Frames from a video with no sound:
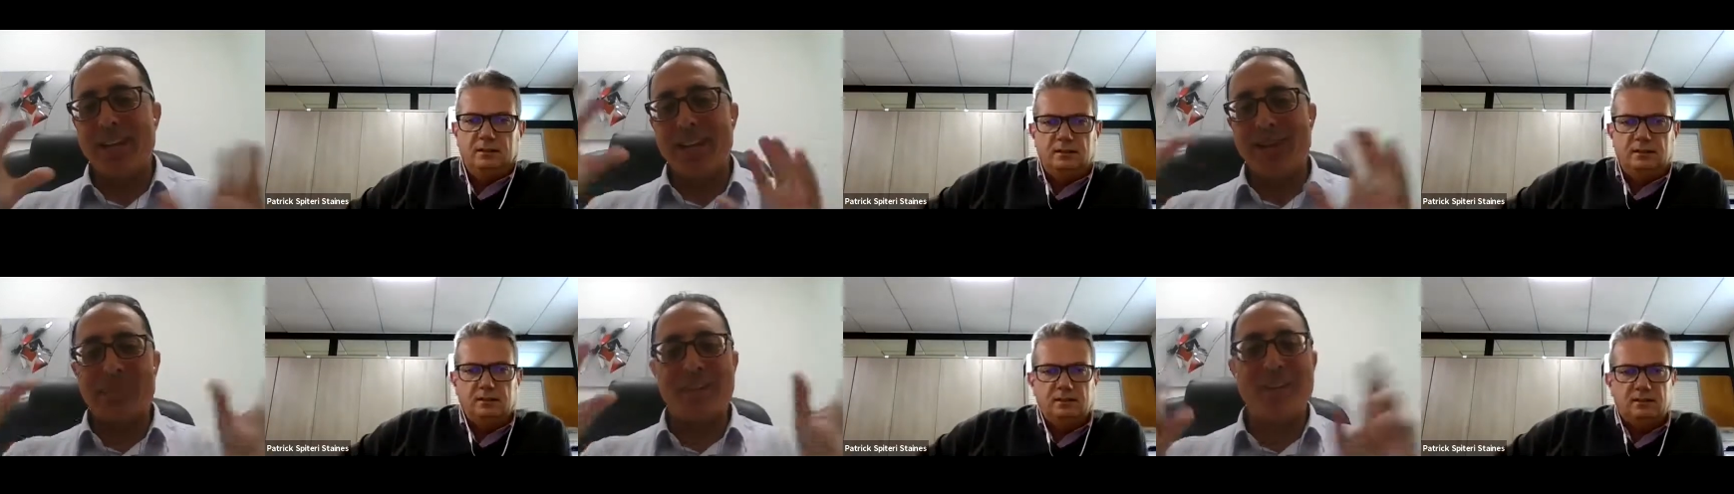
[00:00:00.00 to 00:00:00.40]

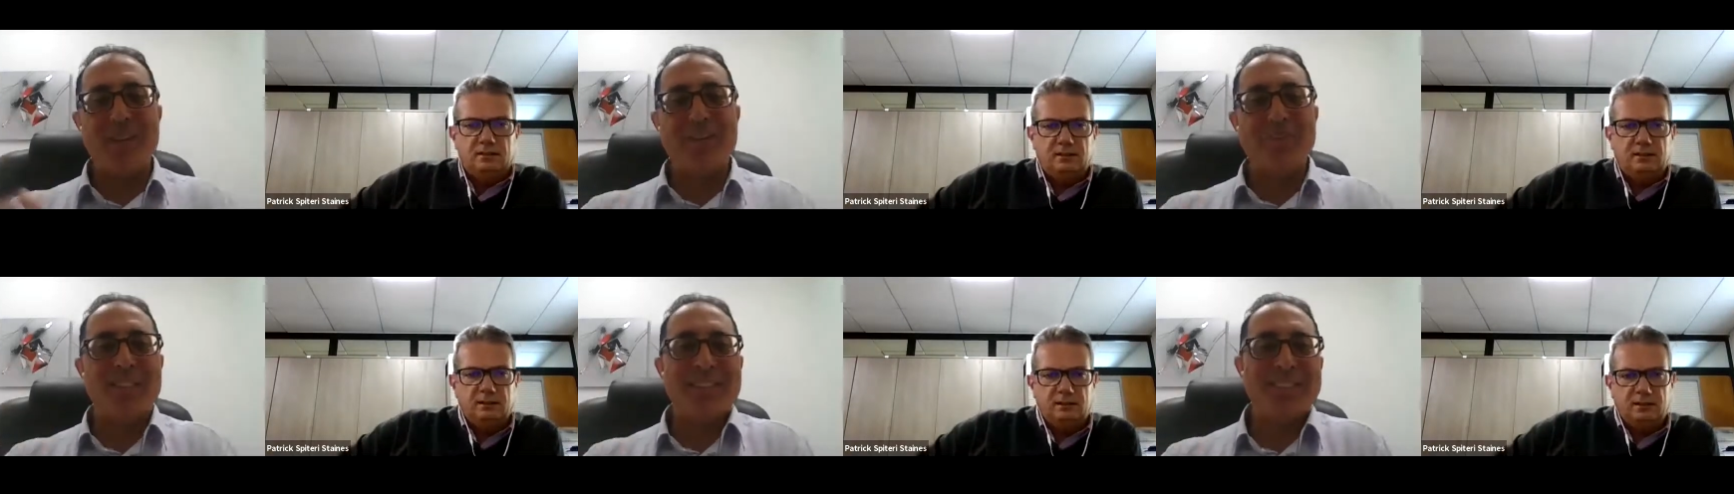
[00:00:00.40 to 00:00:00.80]
Speaker 1: clouds
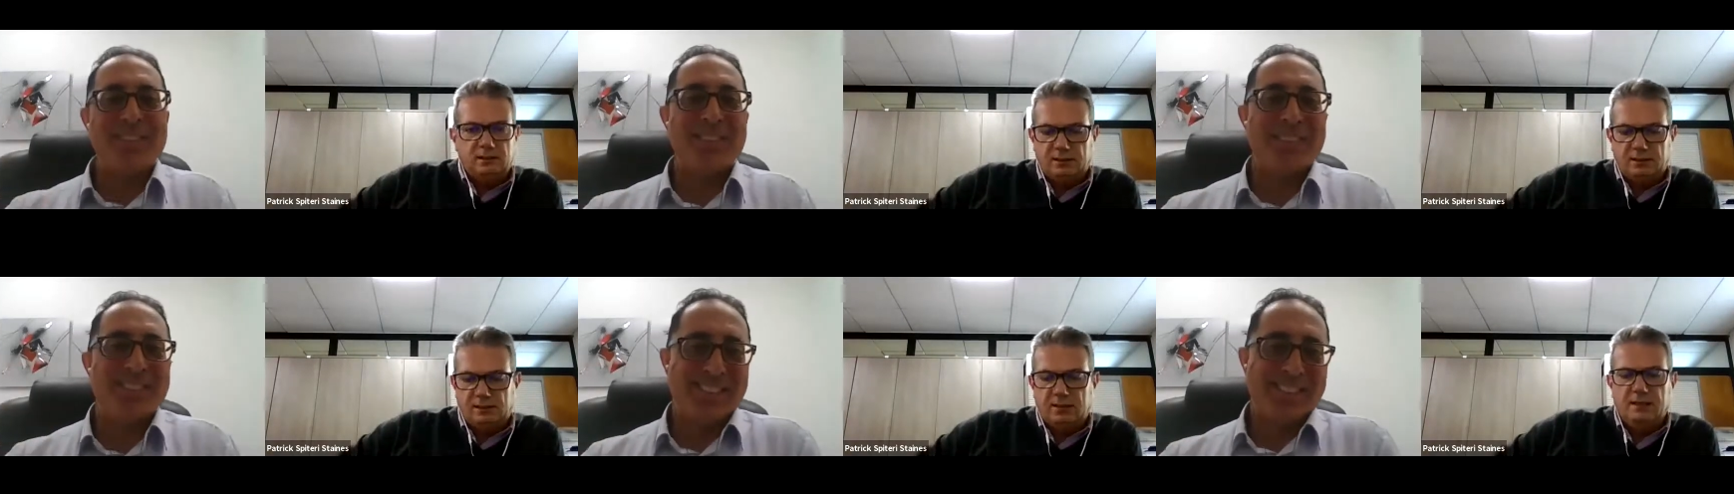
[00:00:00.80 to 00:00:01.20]
around
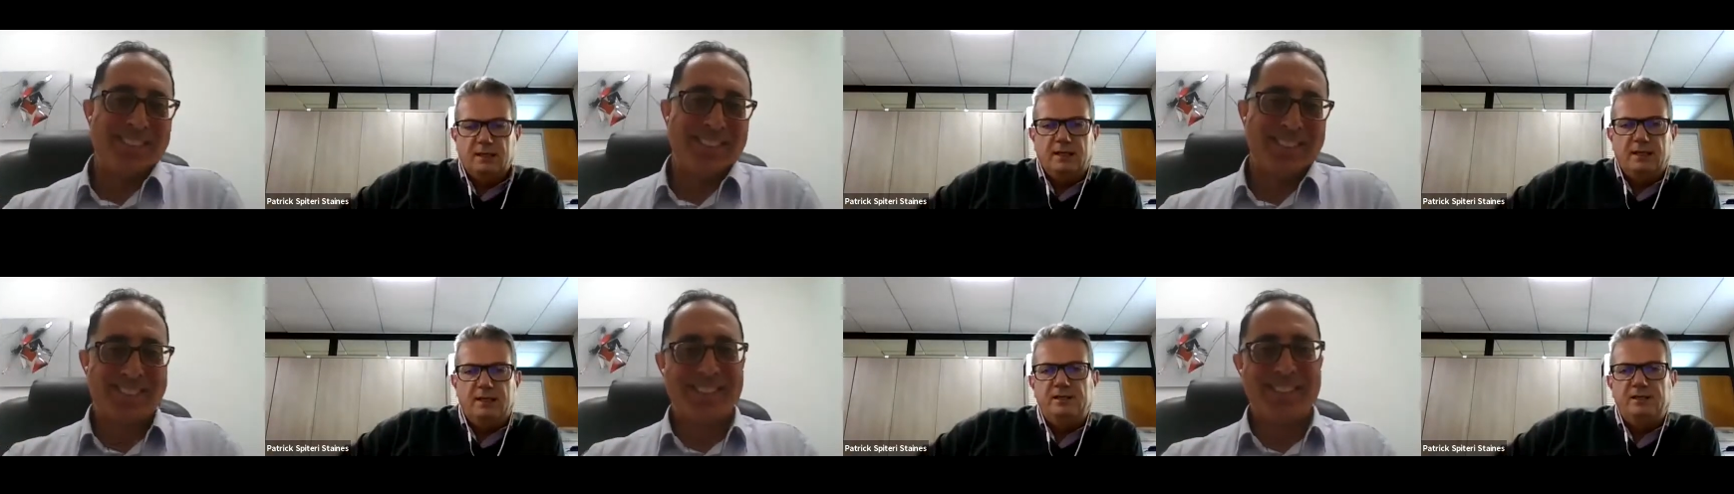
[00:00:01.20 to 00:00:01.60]
us. So.
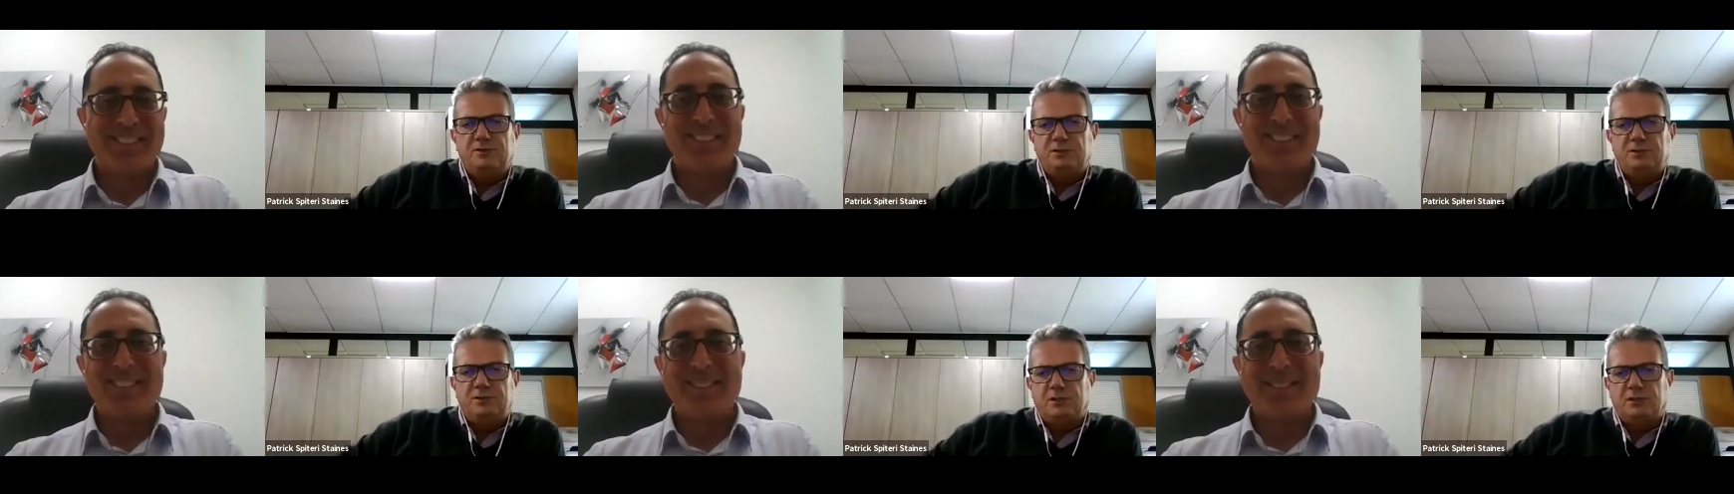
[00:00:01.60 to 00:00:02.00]
Speaker 2: An
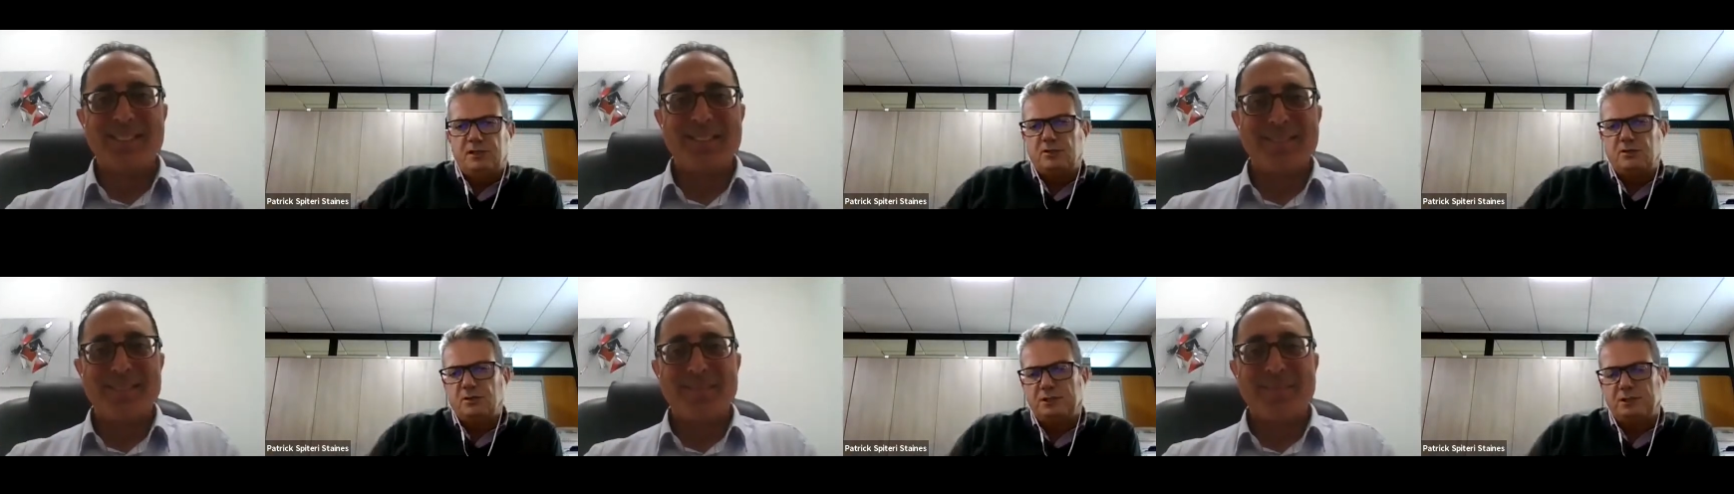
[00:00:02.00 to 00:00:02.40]

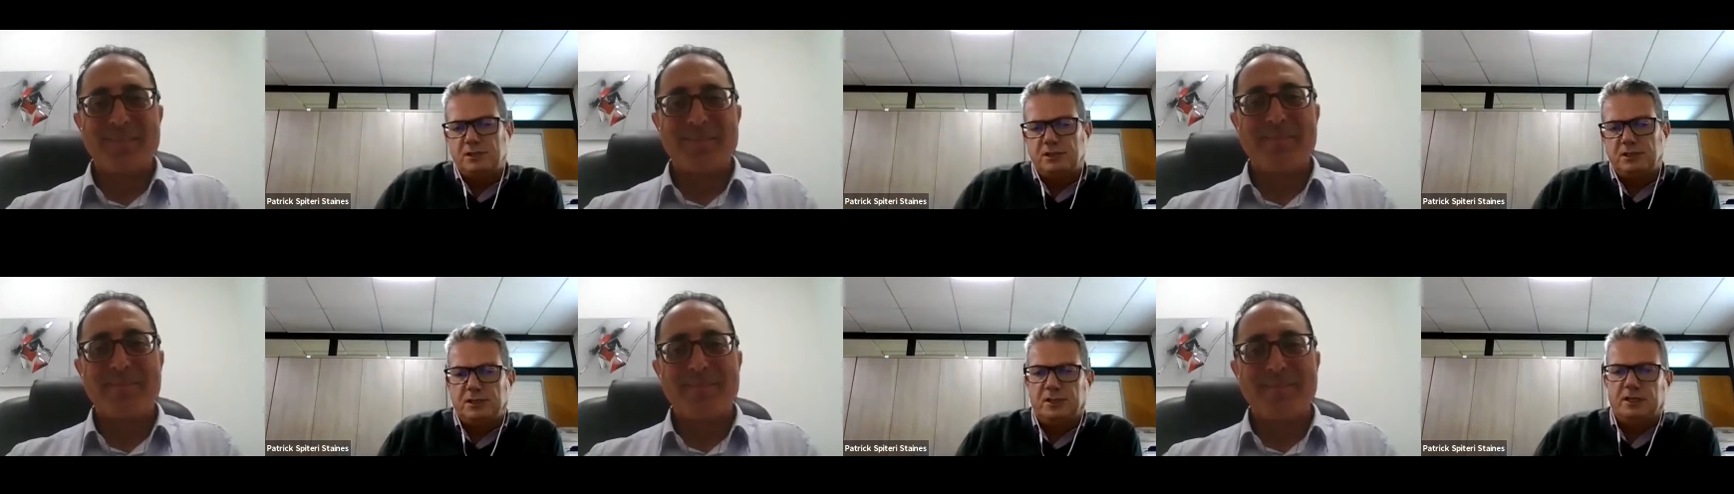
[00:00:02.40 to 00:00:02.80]
interesting
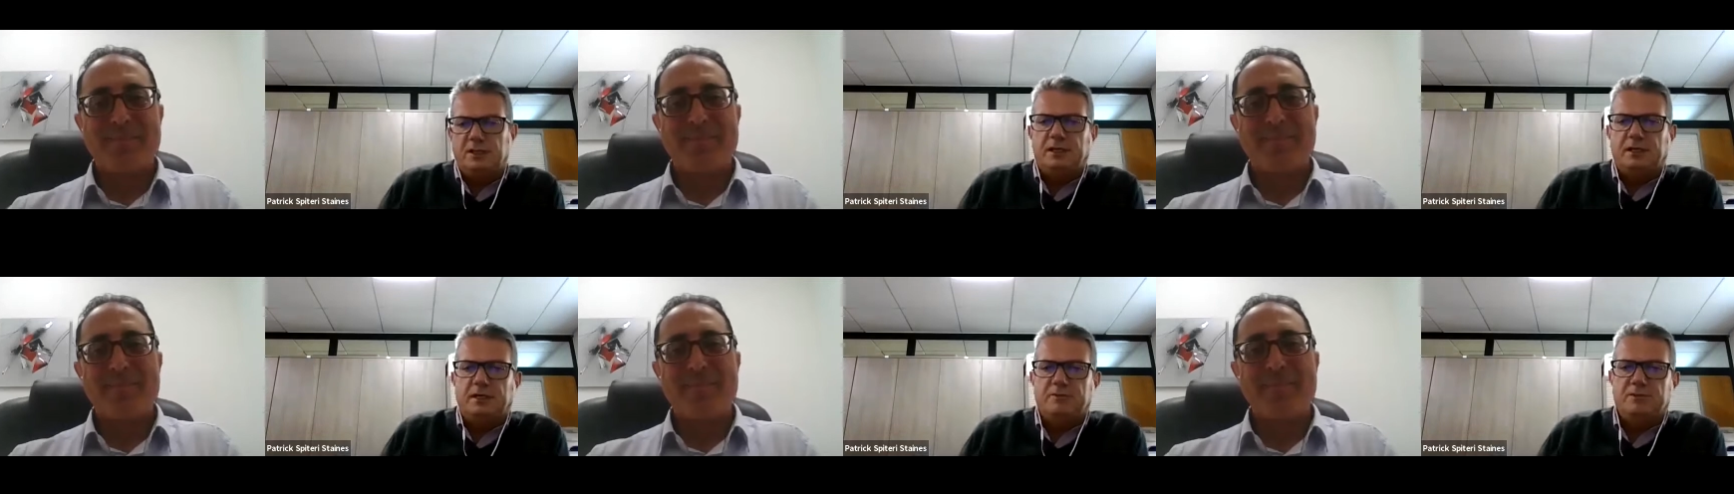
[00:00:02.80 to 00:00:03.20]
question
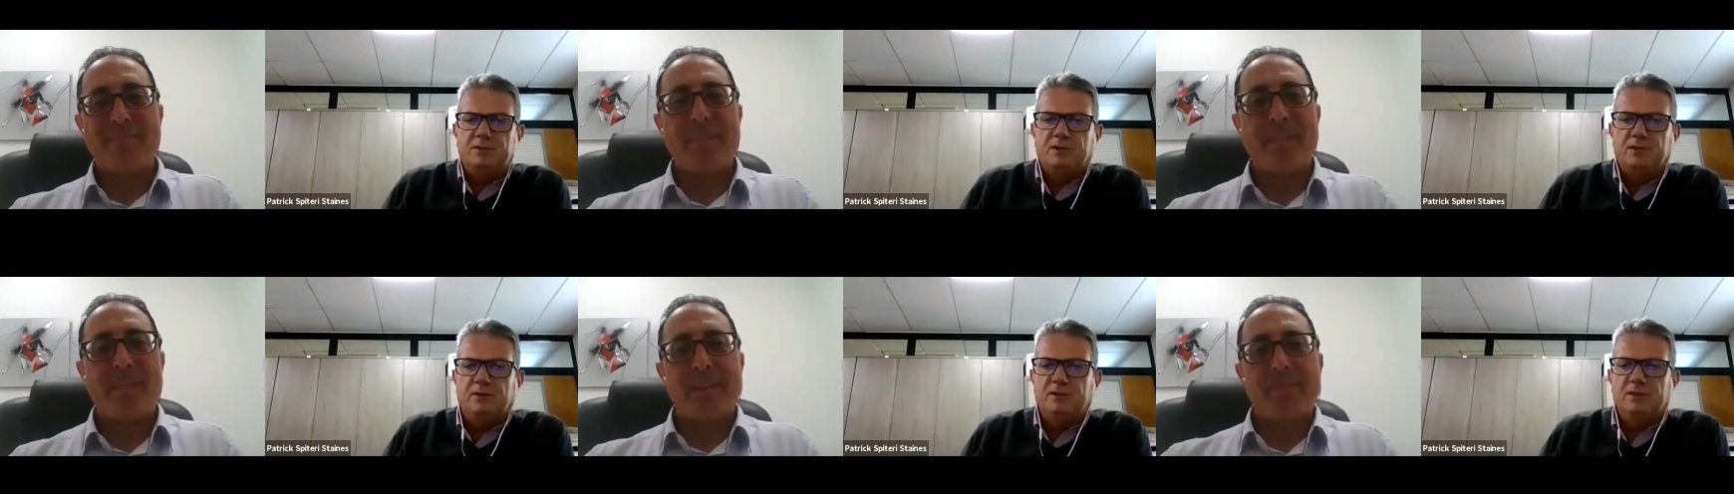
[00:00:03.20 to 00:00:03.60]
here. Um,
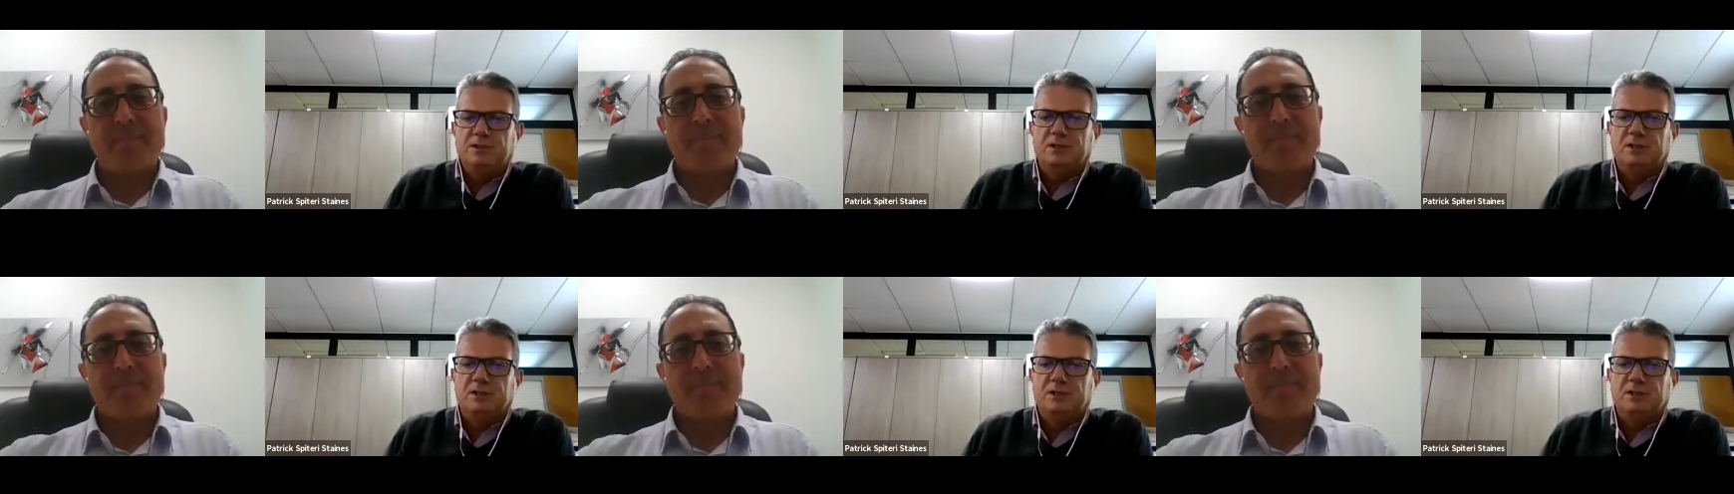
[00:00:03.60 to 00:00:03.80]
someone yeah. is